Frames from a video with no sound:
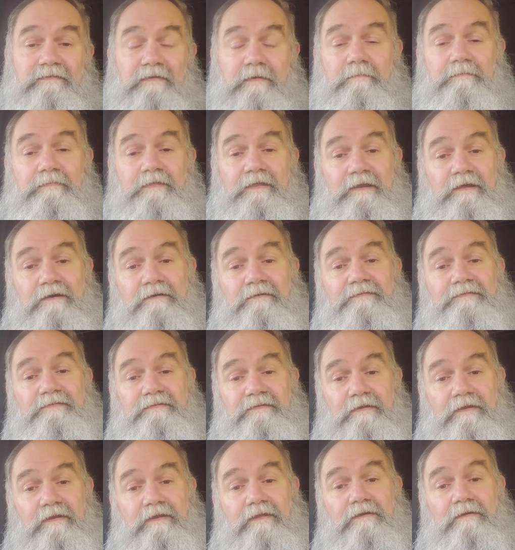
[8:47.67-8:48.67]
something else
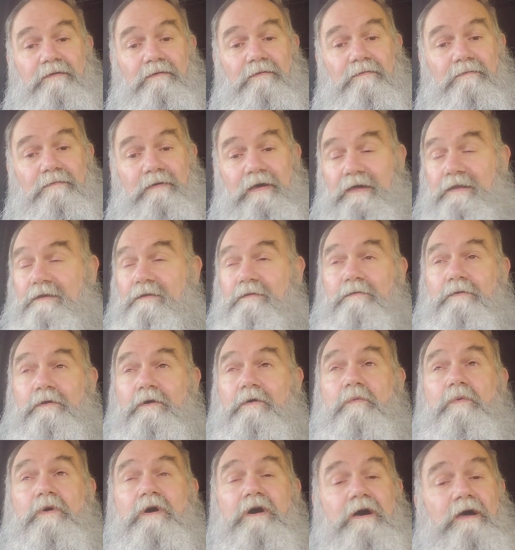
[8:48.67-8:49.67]
to do. I don't
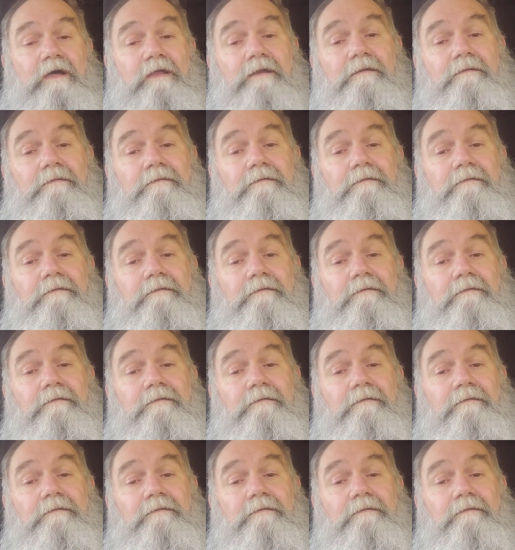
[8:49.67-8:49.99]
know what.